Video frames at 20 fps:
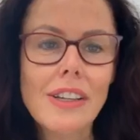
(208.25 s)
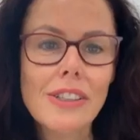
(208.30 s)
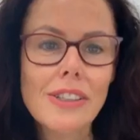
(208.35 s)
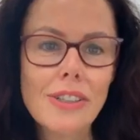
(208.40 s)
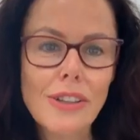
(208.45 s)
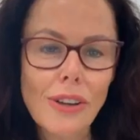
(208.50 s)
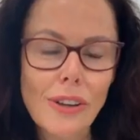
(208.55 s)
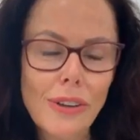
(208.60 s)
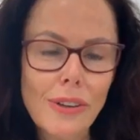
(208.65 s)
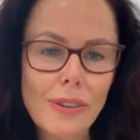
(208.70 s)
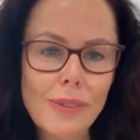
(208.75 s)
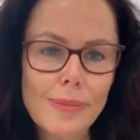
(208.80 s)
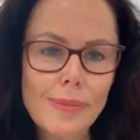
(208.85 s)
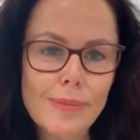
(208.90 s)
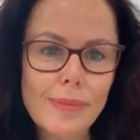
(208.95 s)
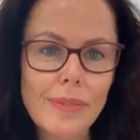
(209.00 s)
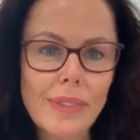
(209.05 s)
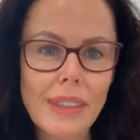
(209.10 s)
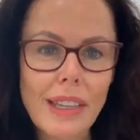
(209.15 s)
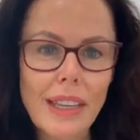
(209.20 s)
So
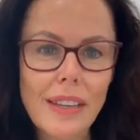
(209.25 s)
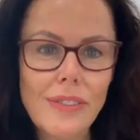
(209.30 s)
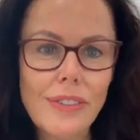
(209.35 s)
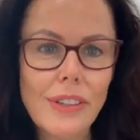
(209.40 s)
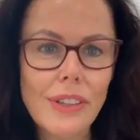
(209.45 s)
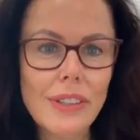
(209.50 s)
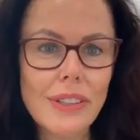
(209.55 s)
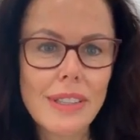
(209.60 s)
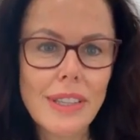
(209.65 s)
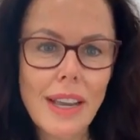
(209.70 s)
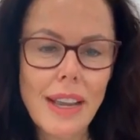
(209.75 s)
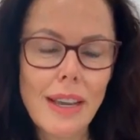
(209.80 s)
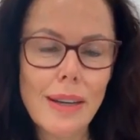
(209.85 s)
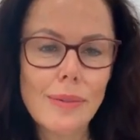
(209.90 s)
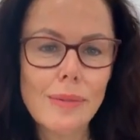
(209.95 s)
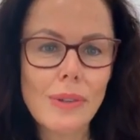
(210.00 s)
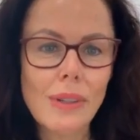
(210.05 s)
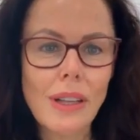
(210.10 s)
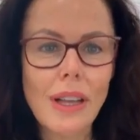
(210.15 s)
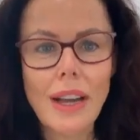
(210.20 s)
if you're
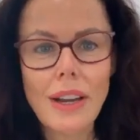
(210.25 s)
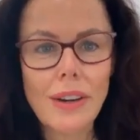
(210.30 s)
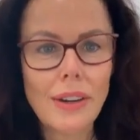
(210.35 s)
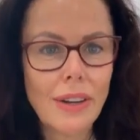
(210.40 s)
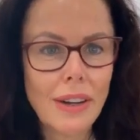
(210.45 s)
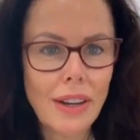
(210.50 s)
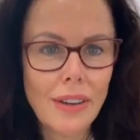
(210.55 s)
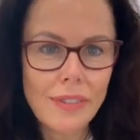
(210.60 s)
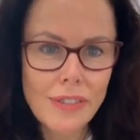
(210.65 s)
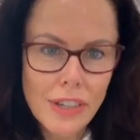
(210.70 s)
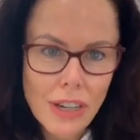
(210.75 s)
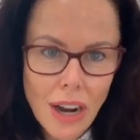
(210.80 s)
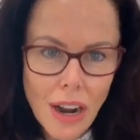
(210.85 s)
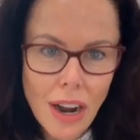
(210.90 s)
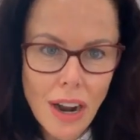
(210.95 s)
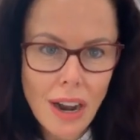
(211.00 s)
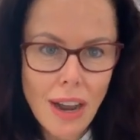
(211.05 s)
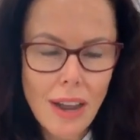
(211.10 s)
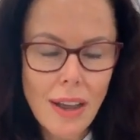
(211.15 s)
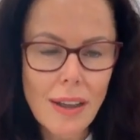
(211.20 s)
saying, well, I don't have
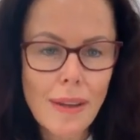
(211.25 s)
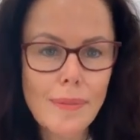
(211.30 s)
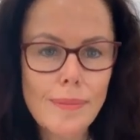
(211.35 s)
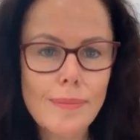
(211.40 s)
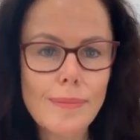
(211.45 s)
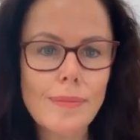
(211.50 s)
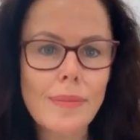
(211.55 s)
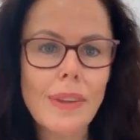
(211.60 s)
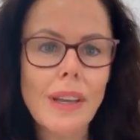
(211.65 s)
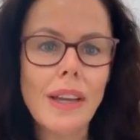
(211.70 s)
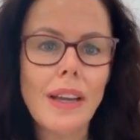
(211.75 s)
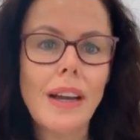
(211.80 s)
time,